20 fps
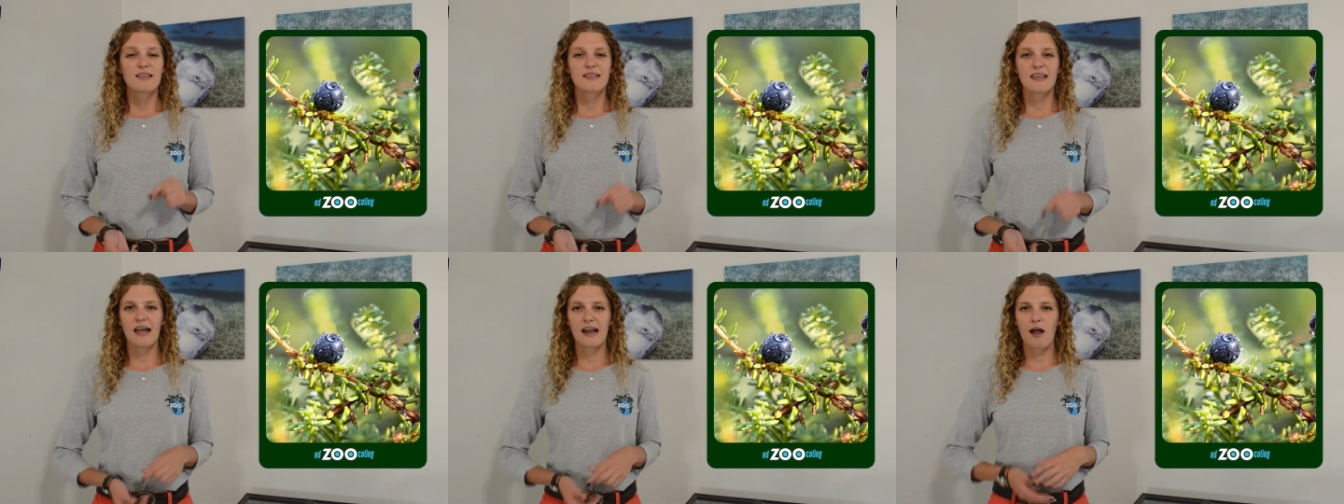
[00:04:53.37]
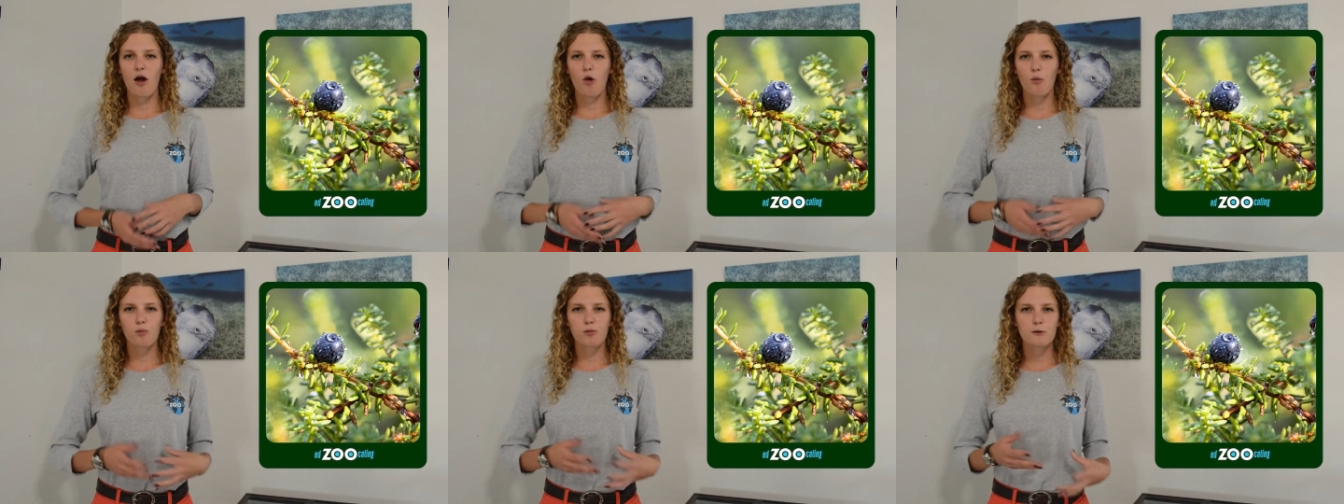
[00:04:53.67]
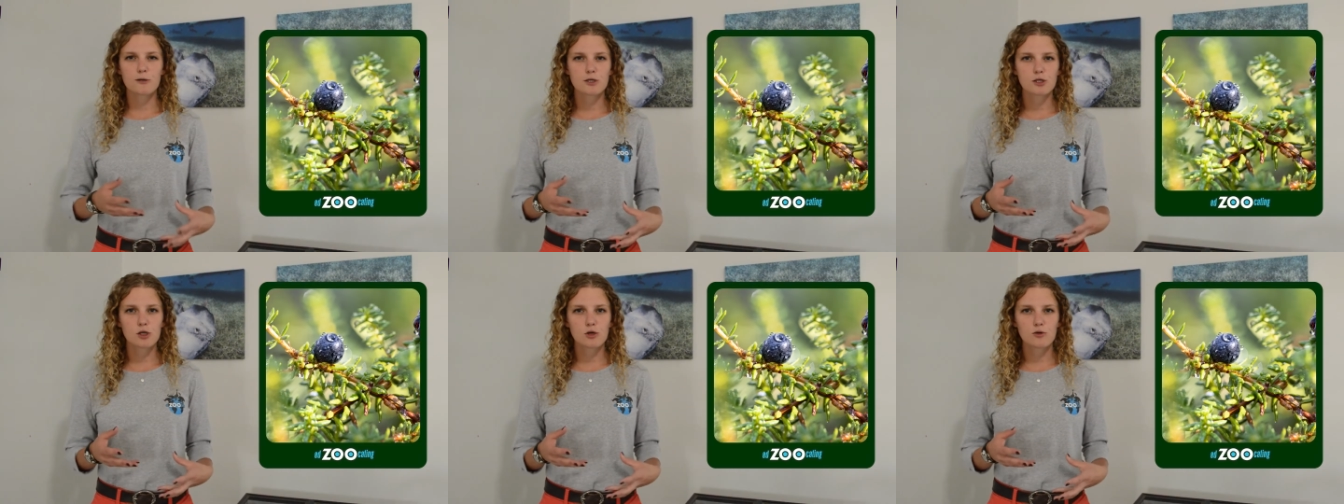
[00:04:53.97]
that help
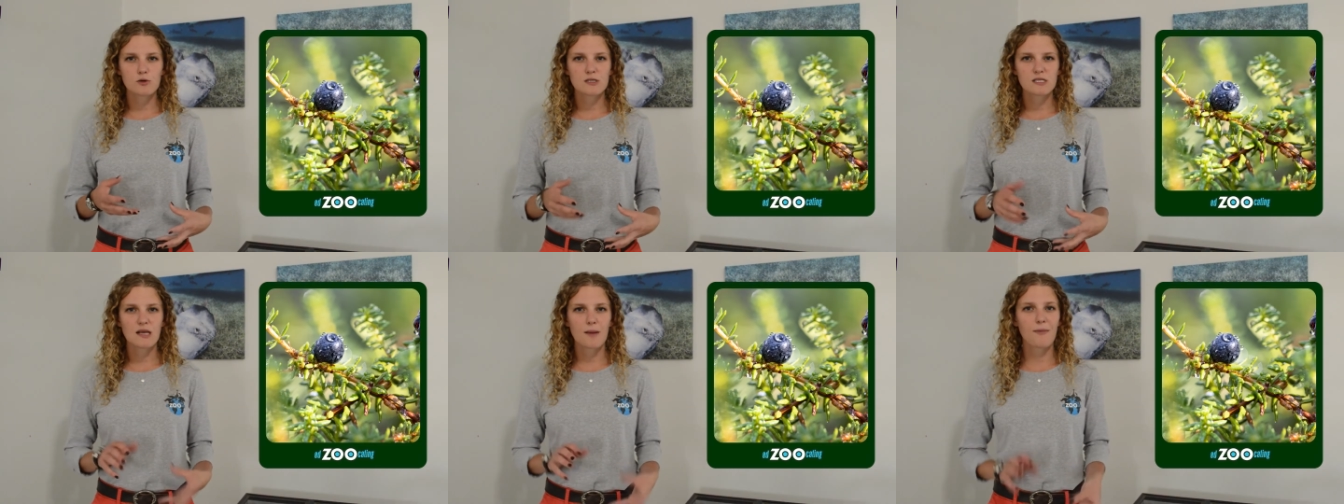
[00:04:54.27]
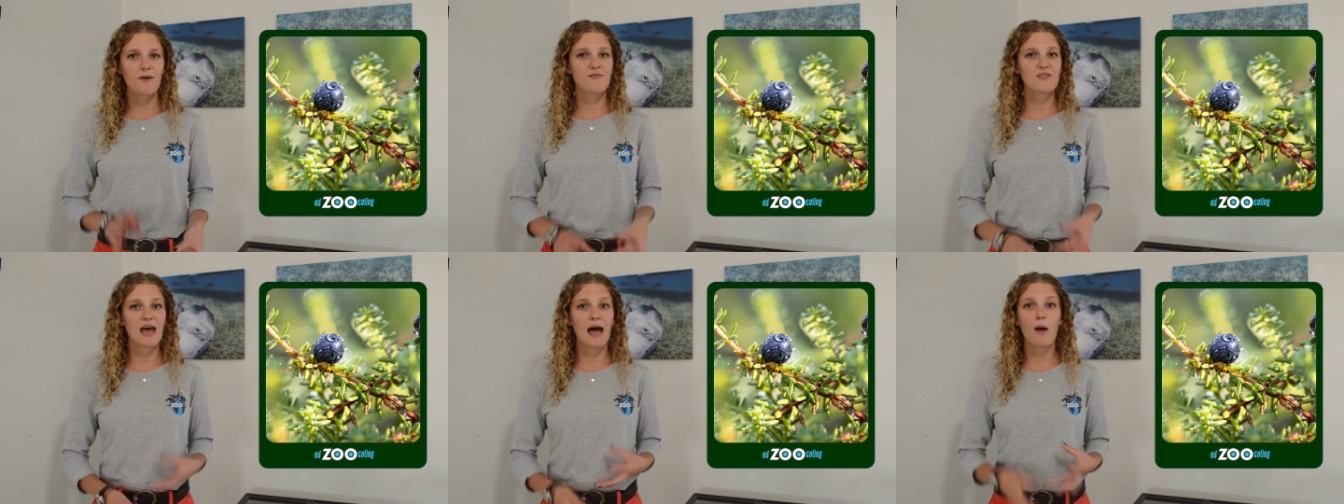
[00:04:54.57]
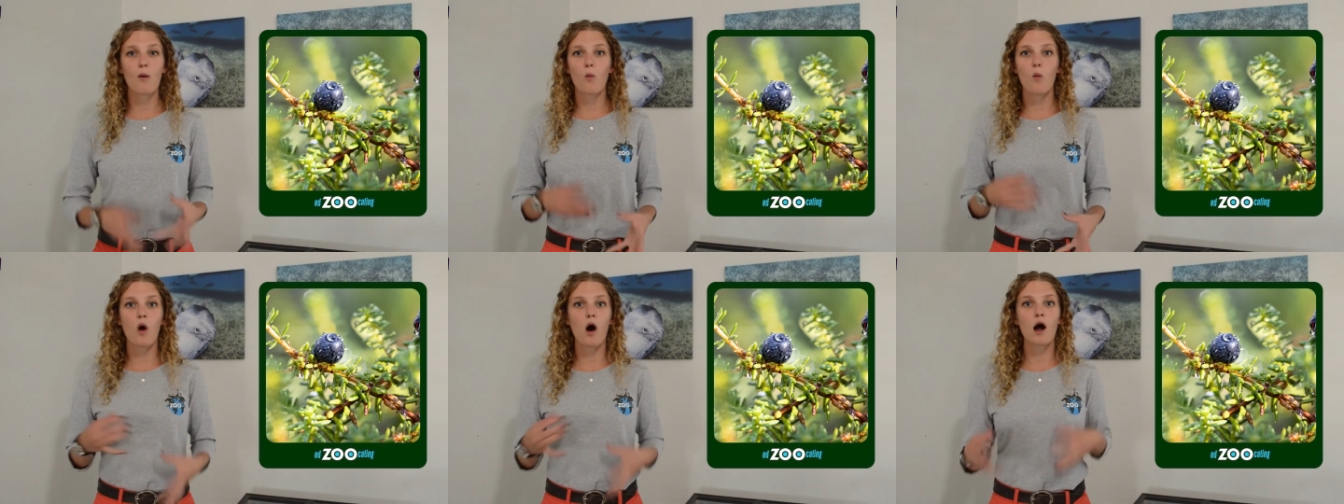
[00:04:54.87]
reduce some of
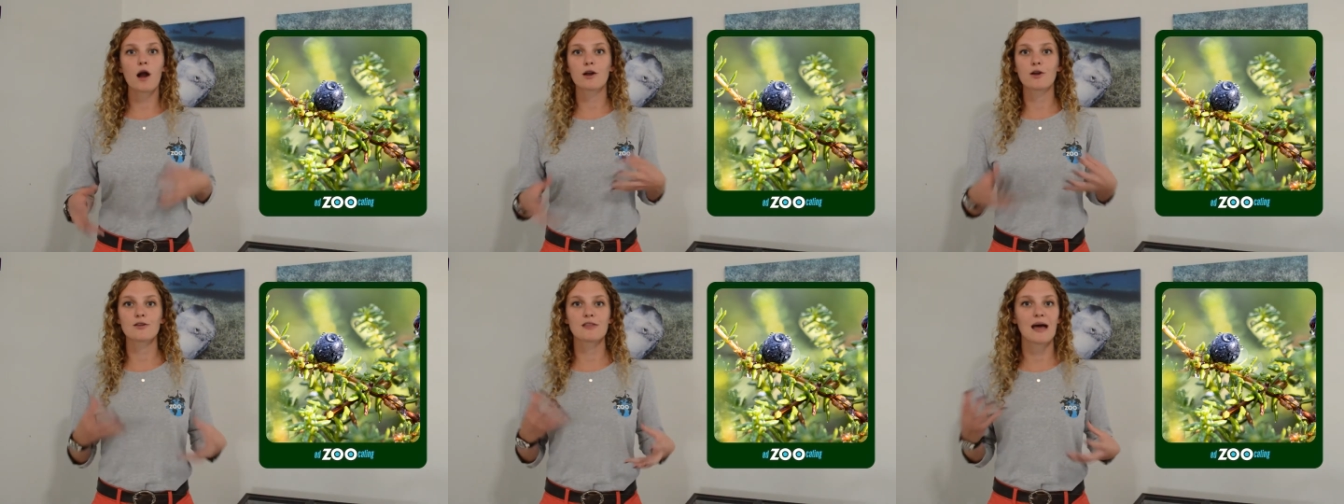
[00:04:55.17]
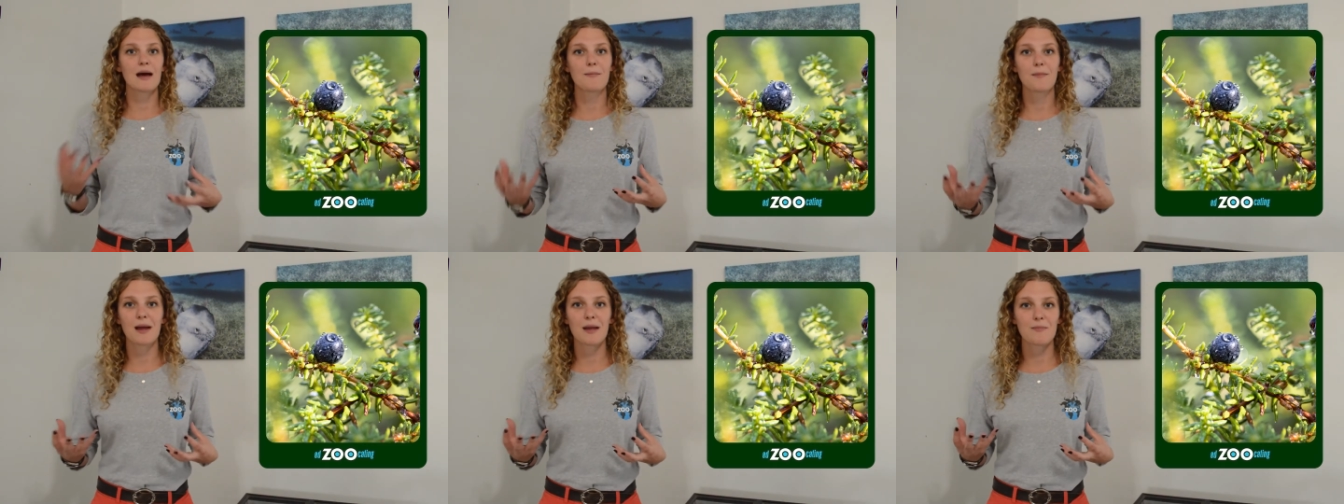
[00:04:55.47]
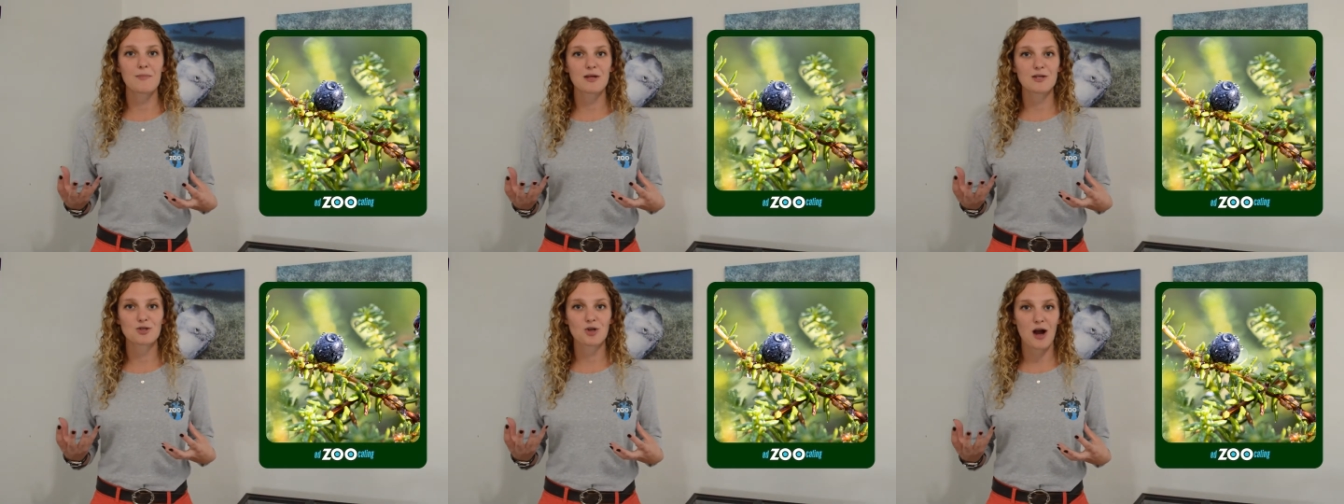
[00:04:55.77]
that water that
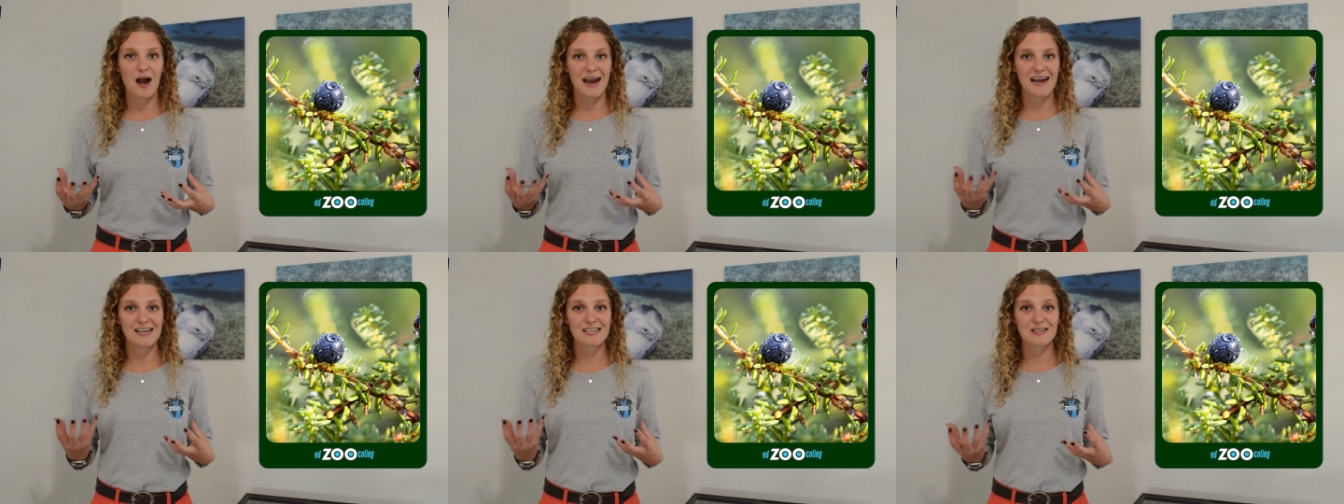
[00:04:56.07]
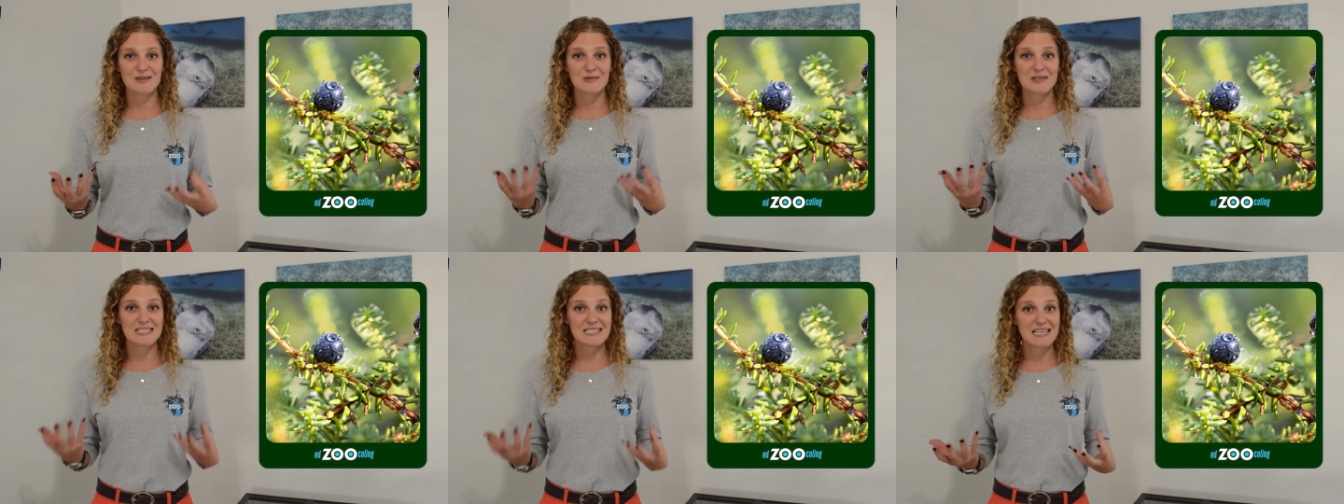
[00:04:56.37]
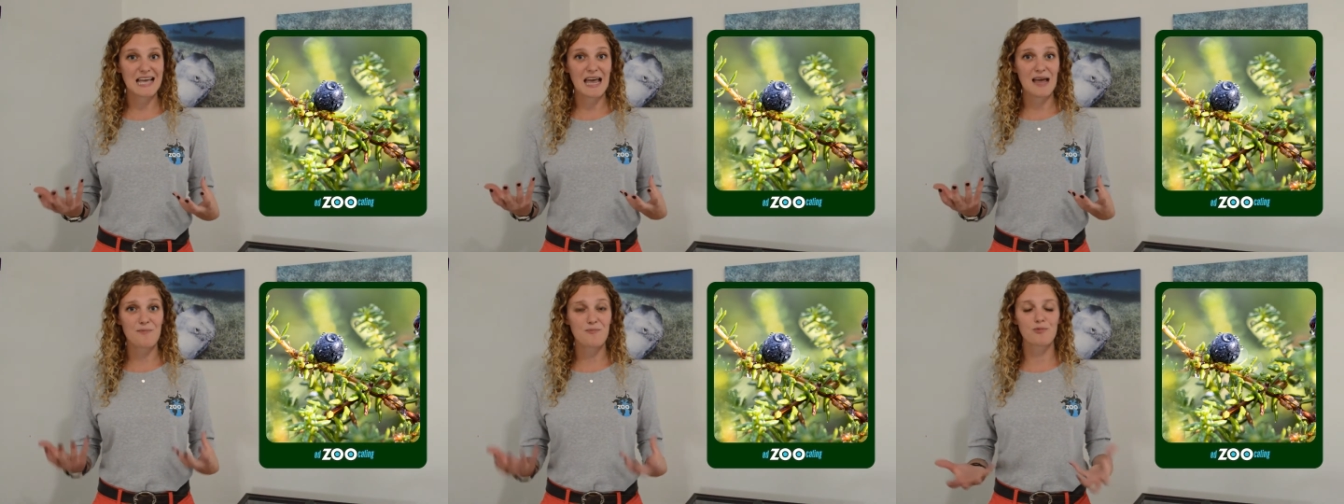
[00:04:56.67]
might be trying to
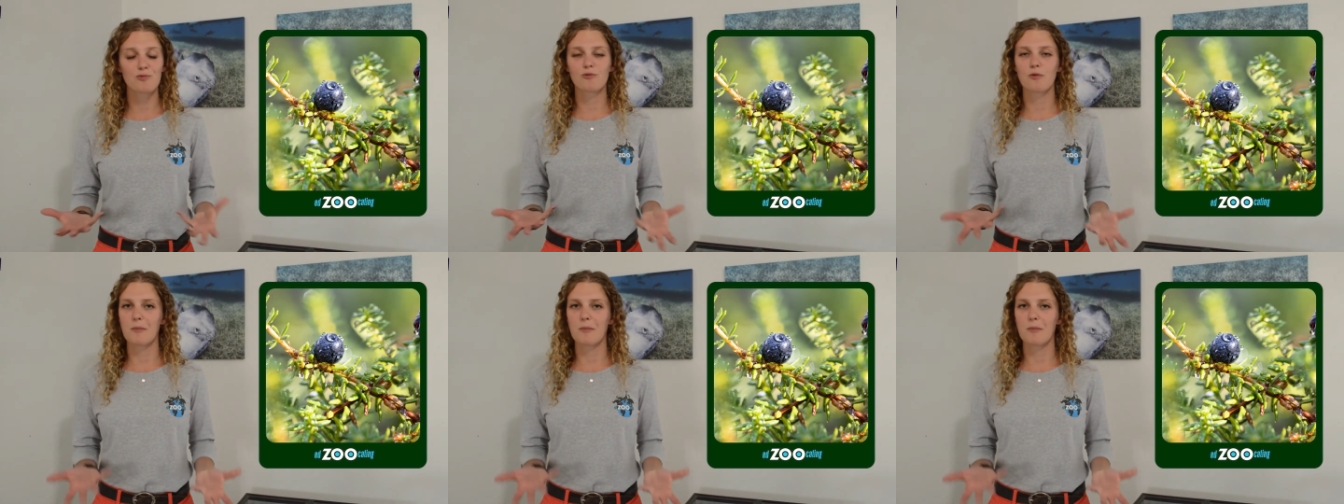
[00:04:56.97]
escape.